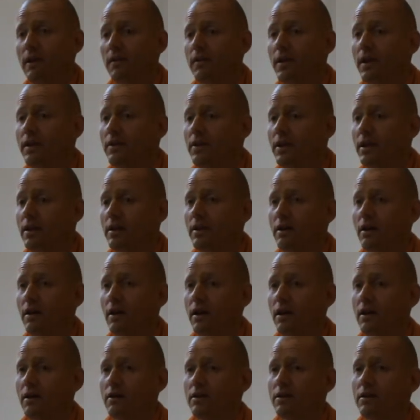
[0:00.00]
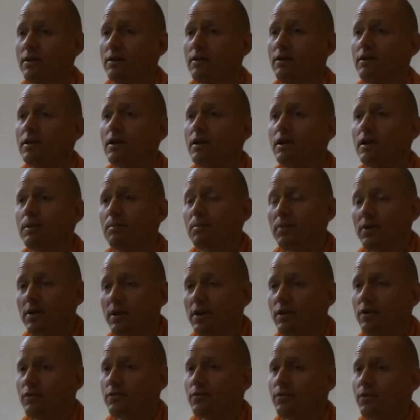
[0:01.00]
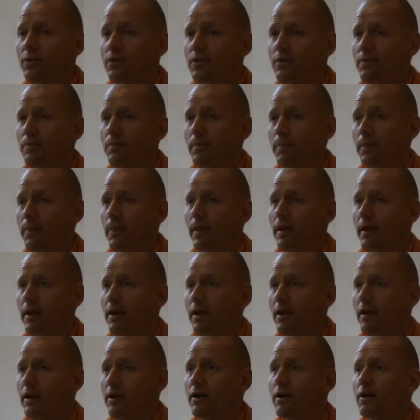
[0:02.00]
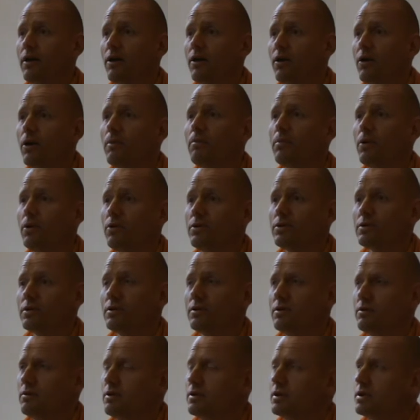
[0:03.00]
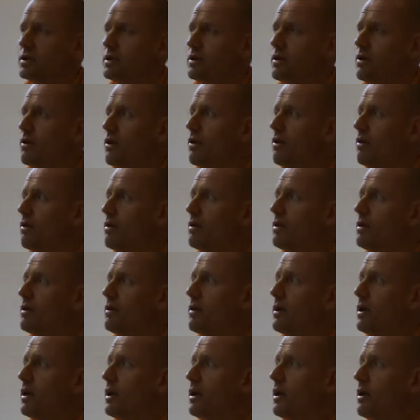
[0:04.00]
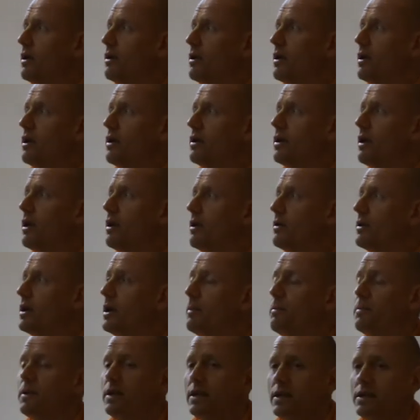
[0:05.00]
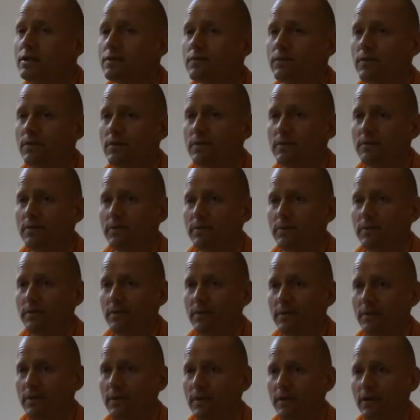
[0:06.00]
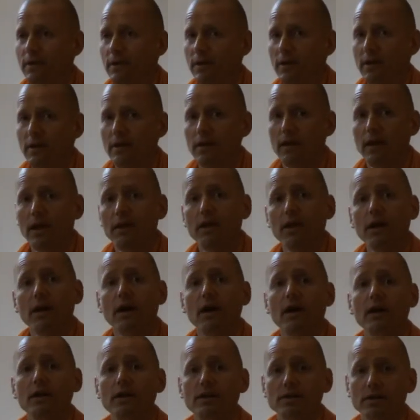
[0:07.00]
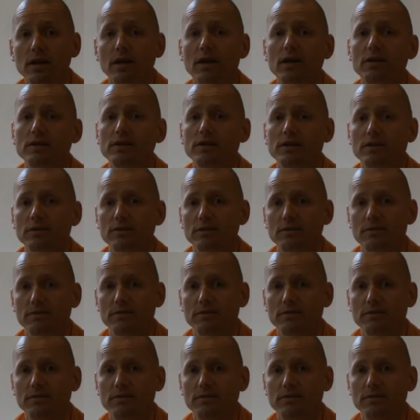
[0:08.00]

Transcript: That they are in a peaceful composure, you can say, or they're peaceful. And they are intelligent.